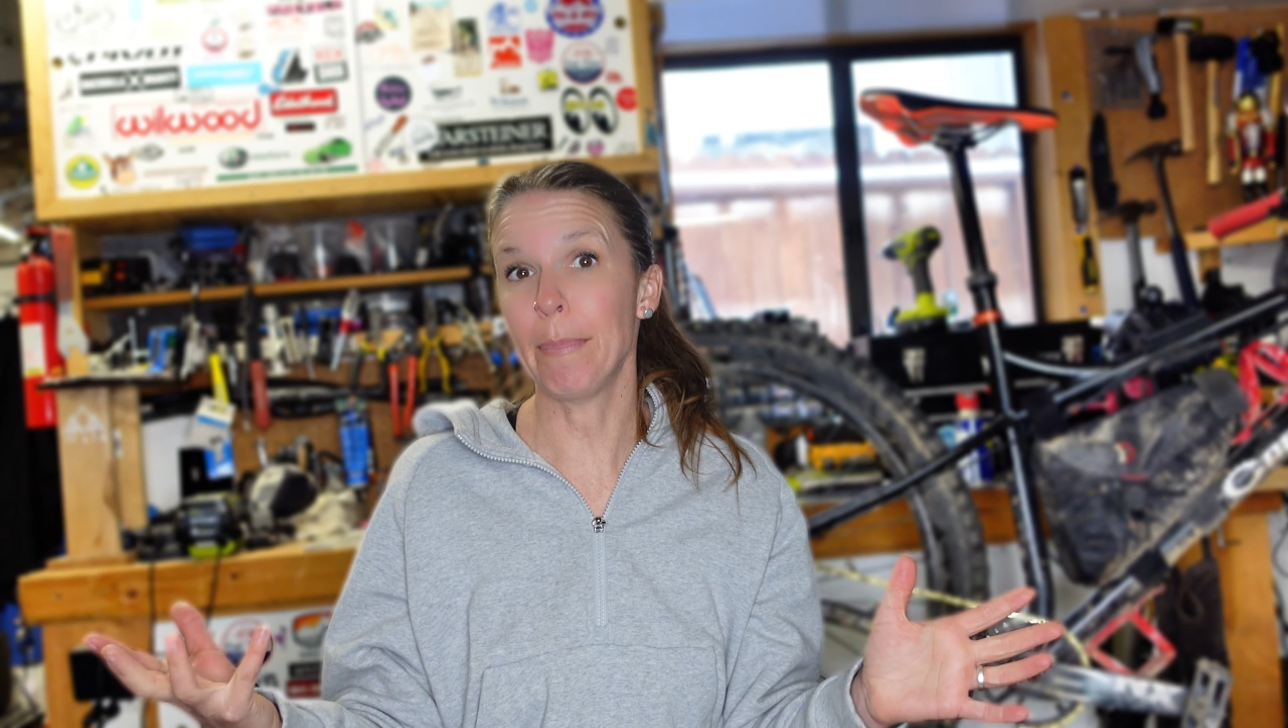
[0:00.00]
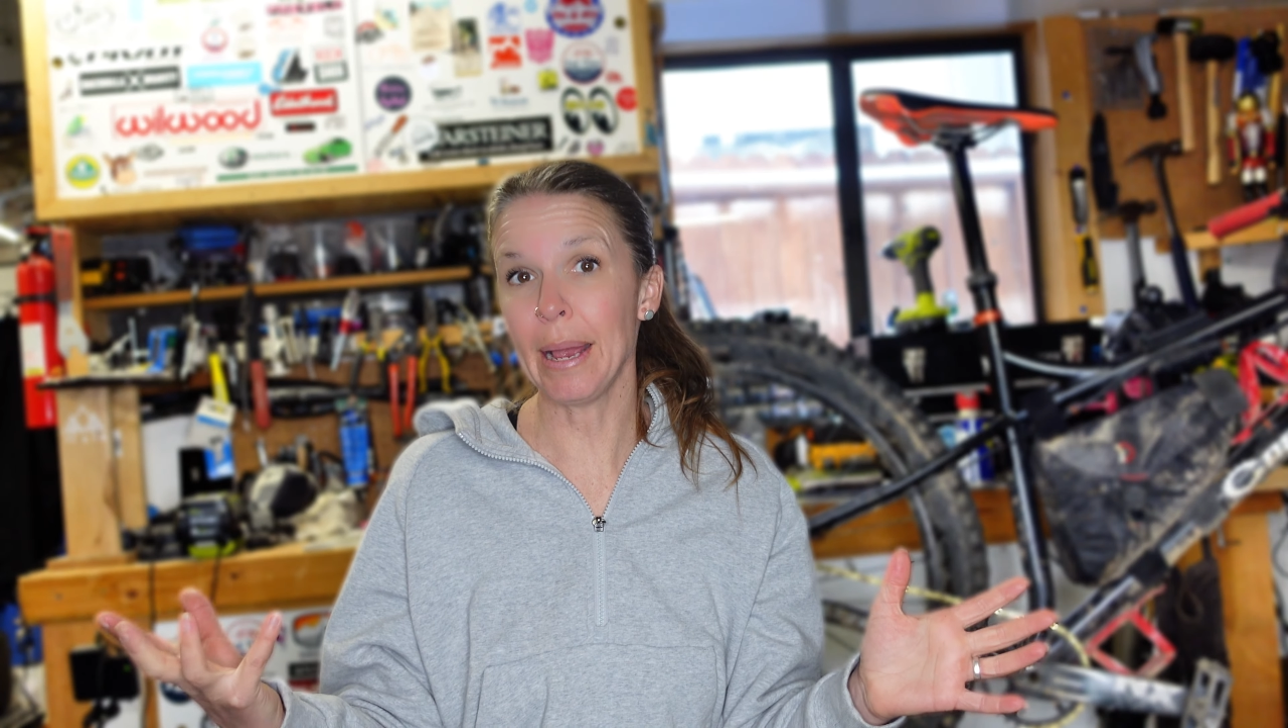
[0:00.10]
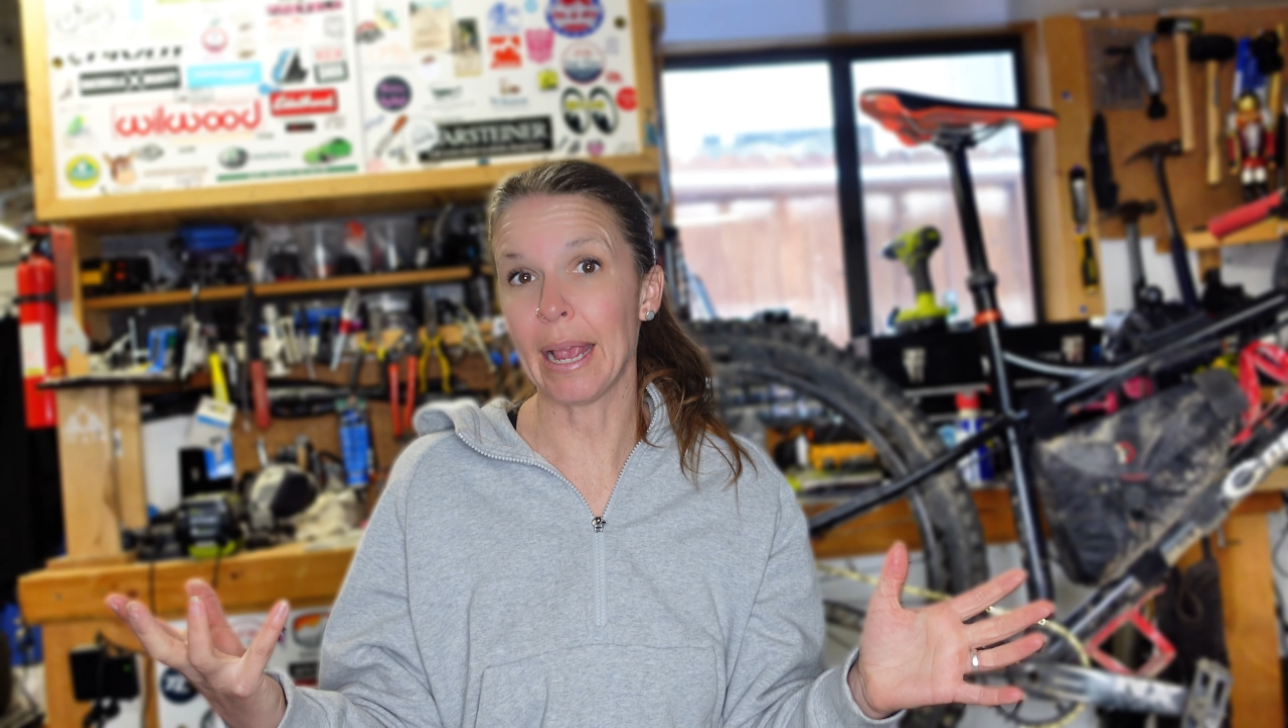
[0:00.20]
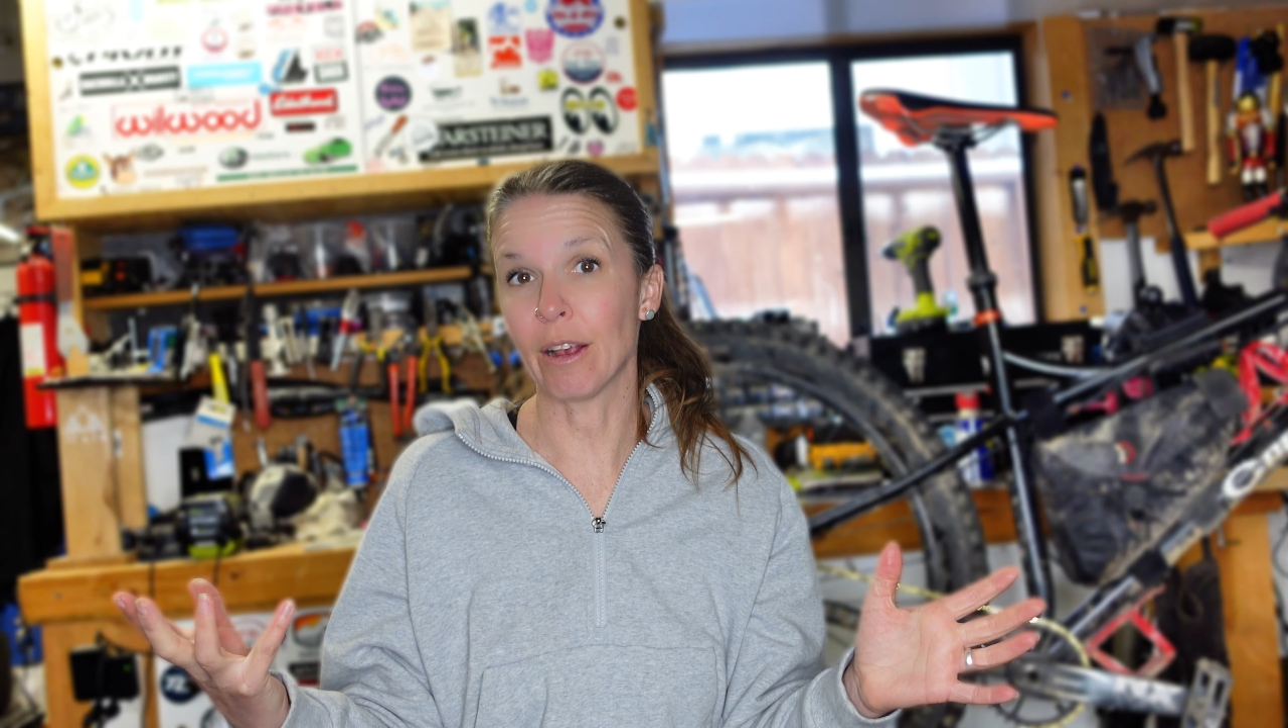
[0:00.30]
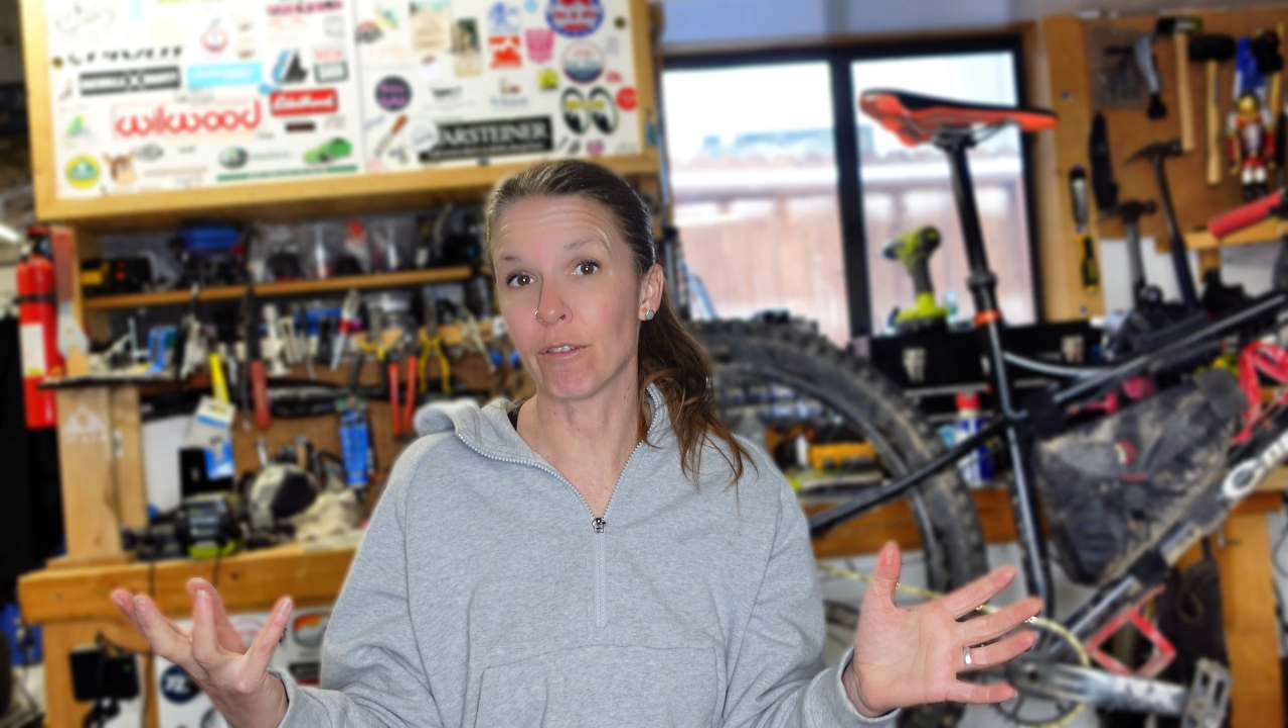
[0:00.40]

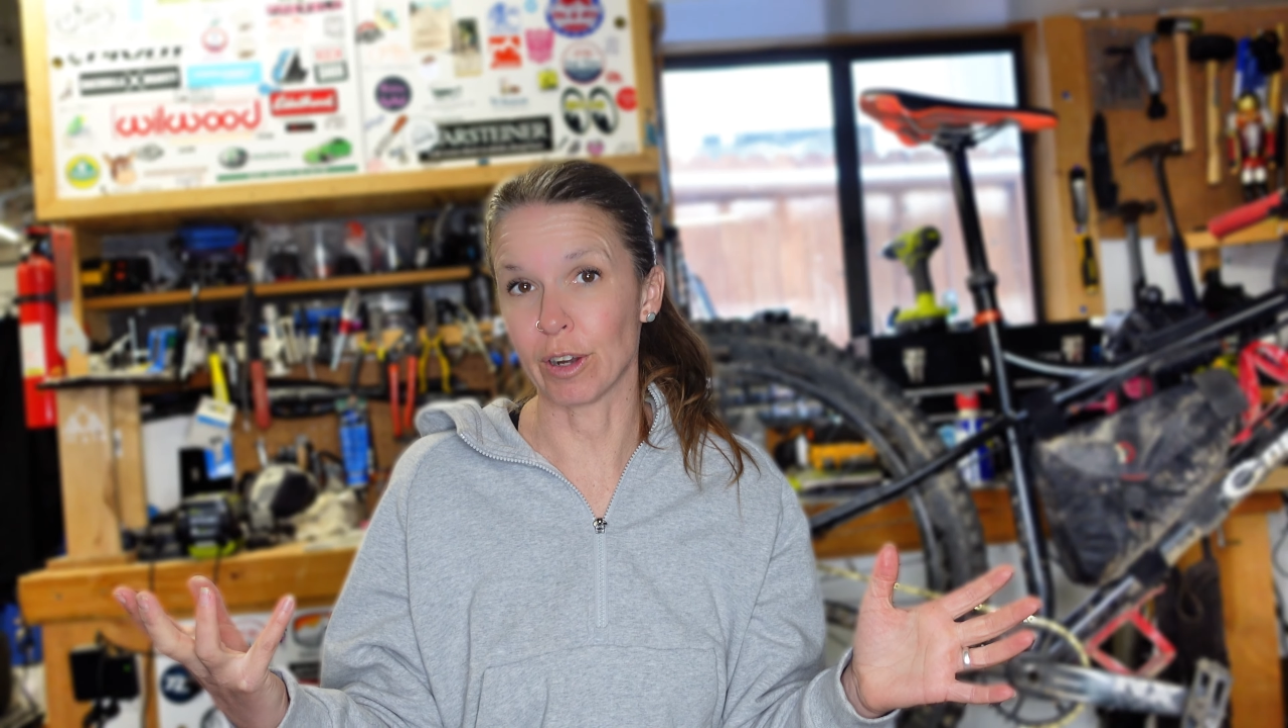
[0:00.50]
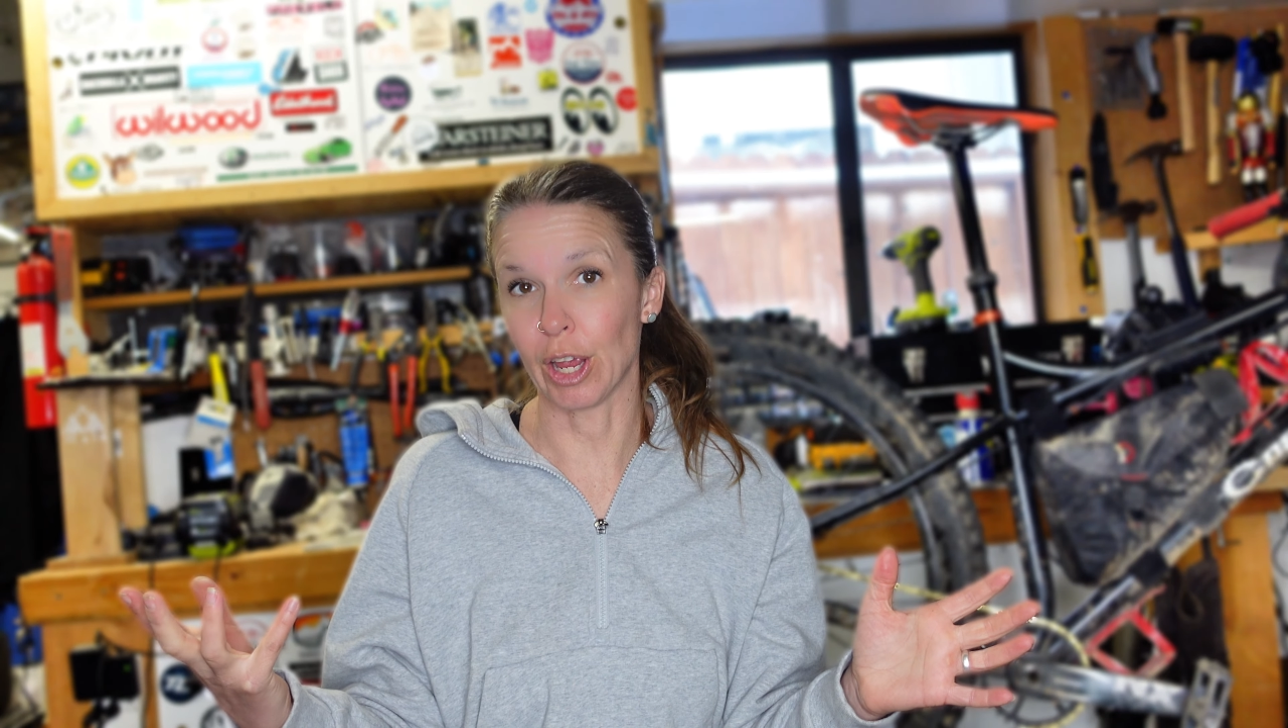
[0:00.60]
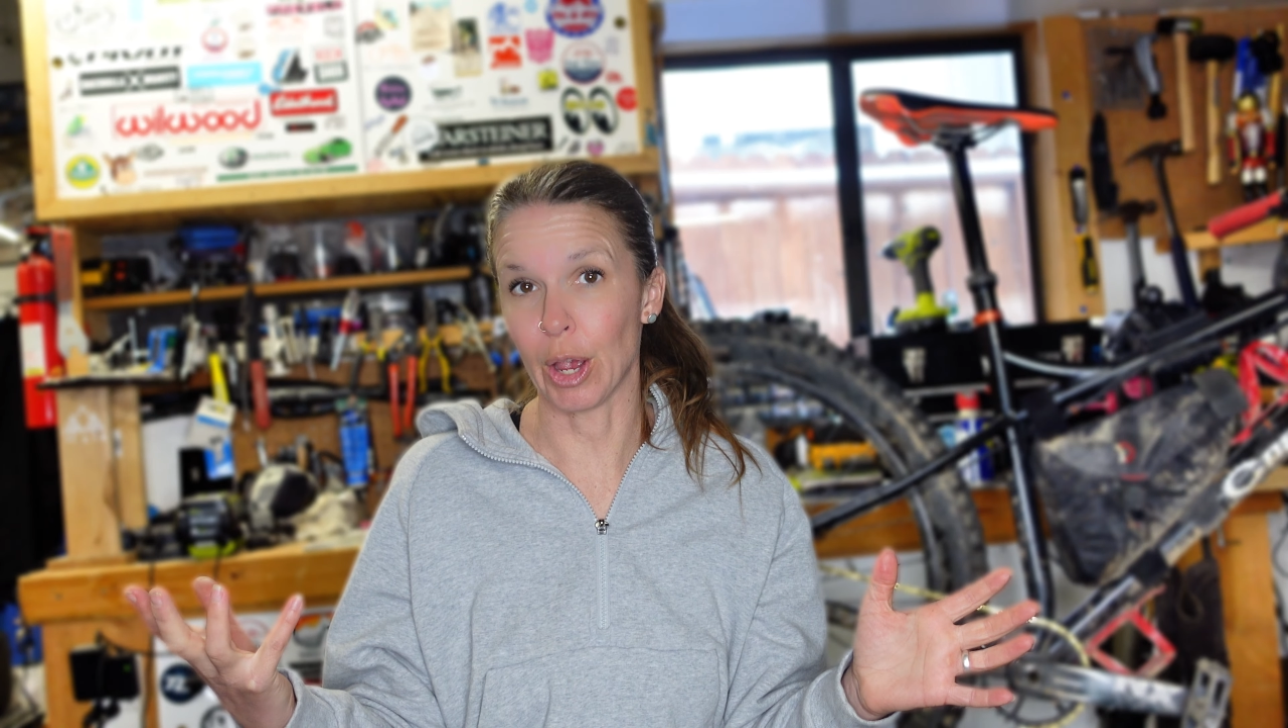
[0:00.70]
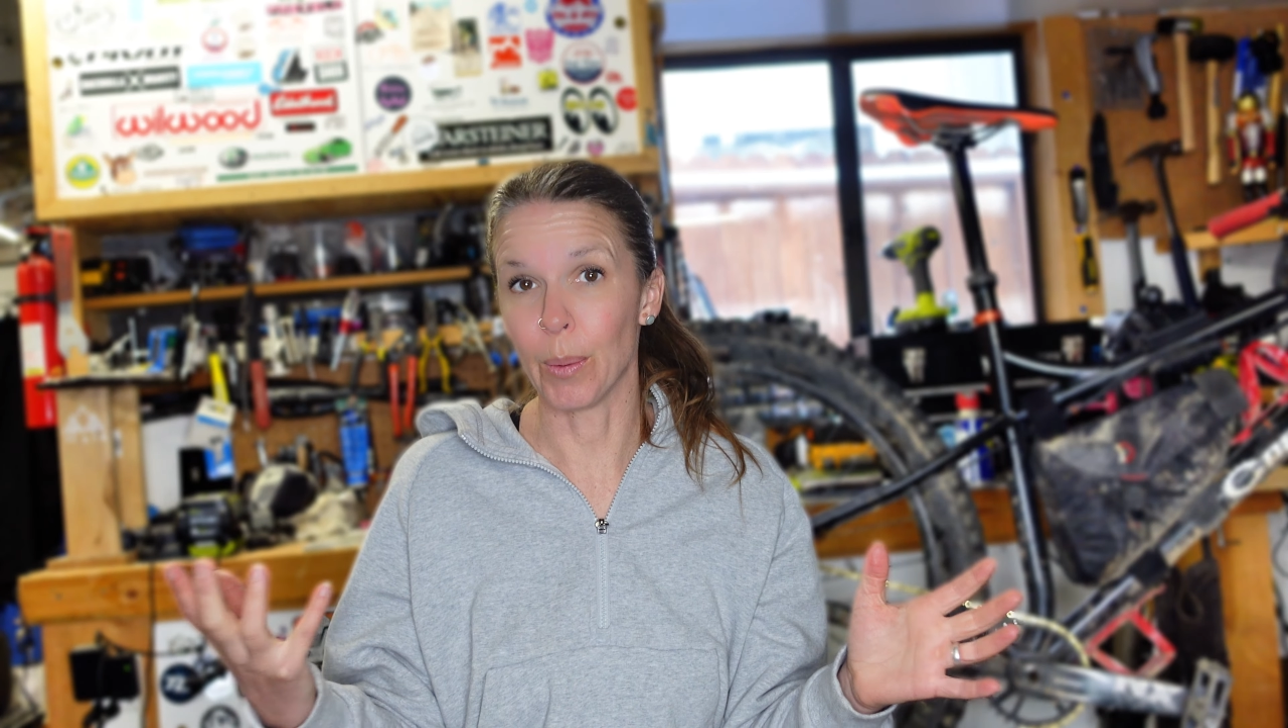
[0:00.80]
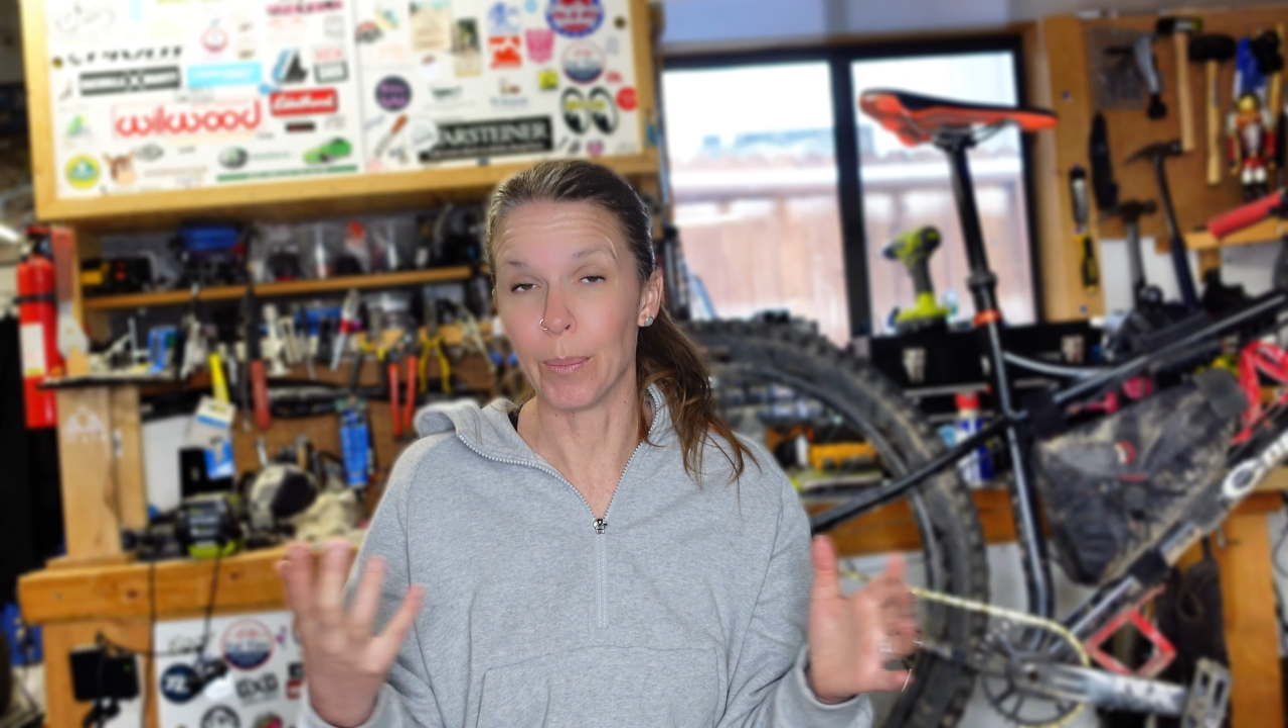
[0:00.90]
bike for you.